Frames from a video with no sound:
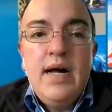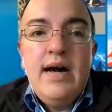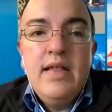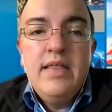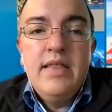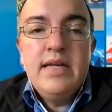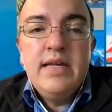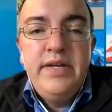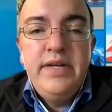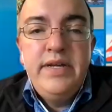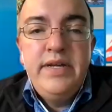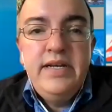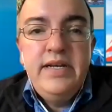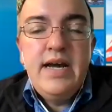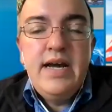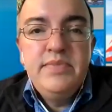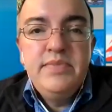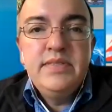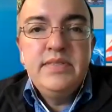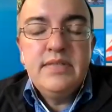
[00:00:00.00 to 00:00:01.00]
community
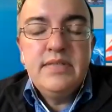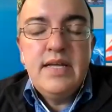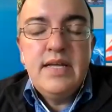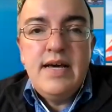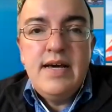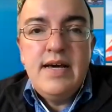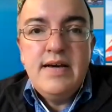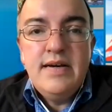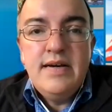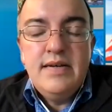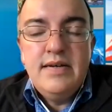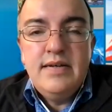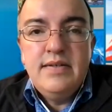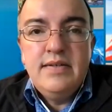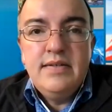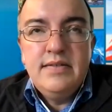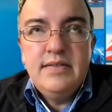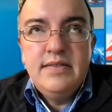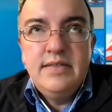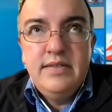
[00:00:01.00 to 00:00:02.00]
hubs,
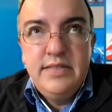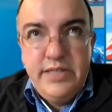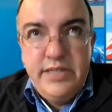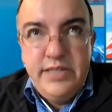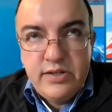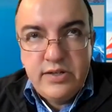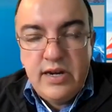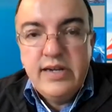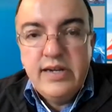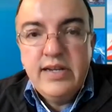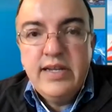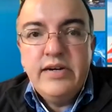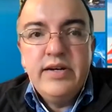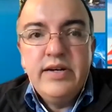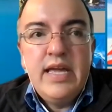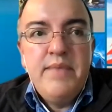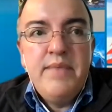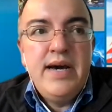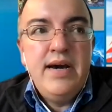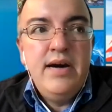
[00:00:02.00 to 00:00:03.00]
dear colleague letter
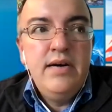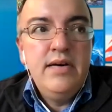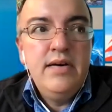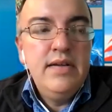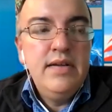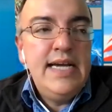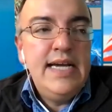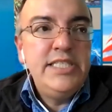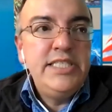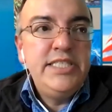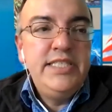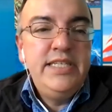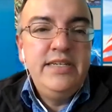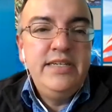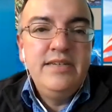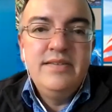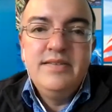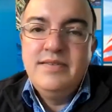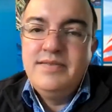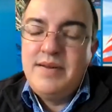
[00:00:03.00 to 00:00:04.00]
came out last
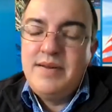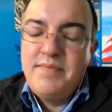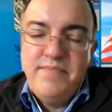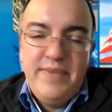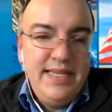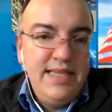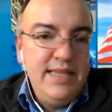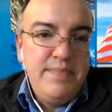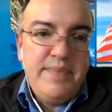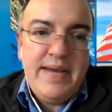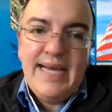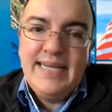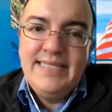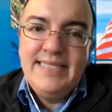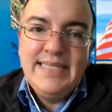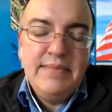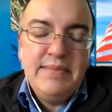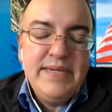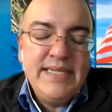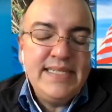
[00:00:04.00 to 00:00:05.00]
year amid the
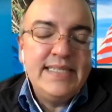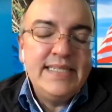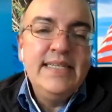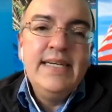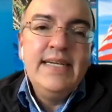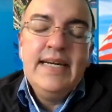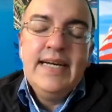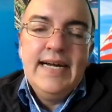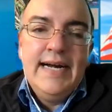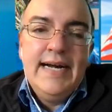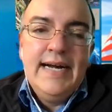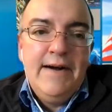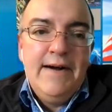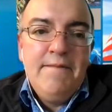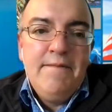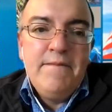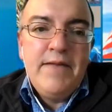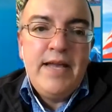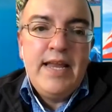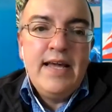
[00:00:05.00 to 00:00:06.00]
pandemic,
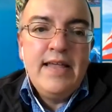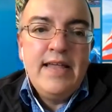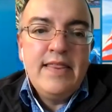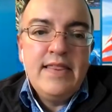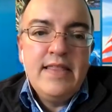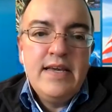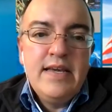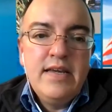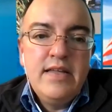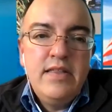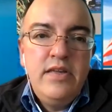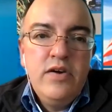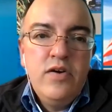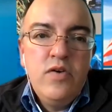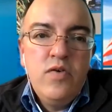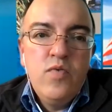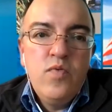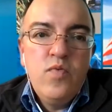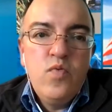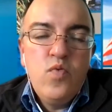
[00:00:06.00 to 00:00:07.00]
and I think
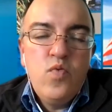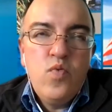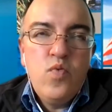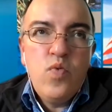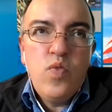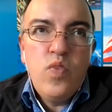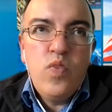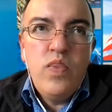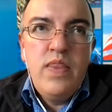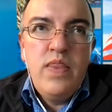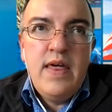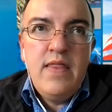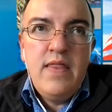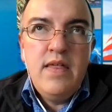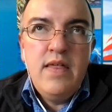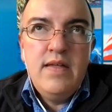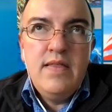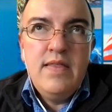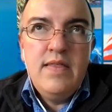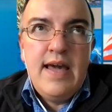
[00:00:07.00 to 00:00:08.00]

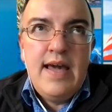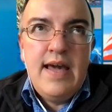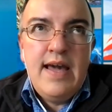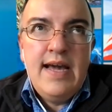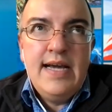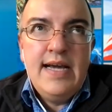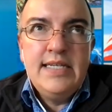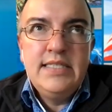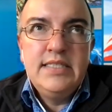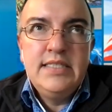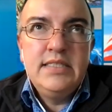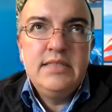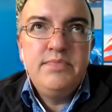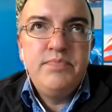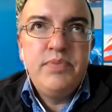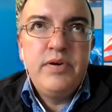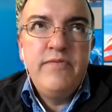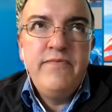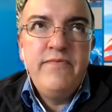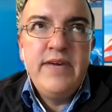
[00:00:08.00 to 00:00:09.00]
that has
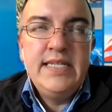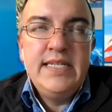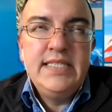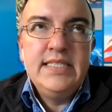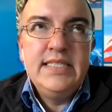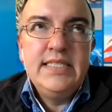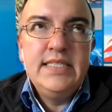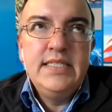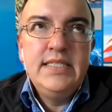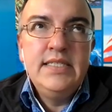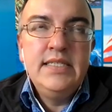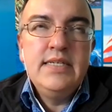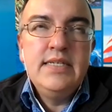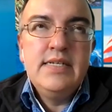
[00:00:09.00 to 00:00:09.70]
prevented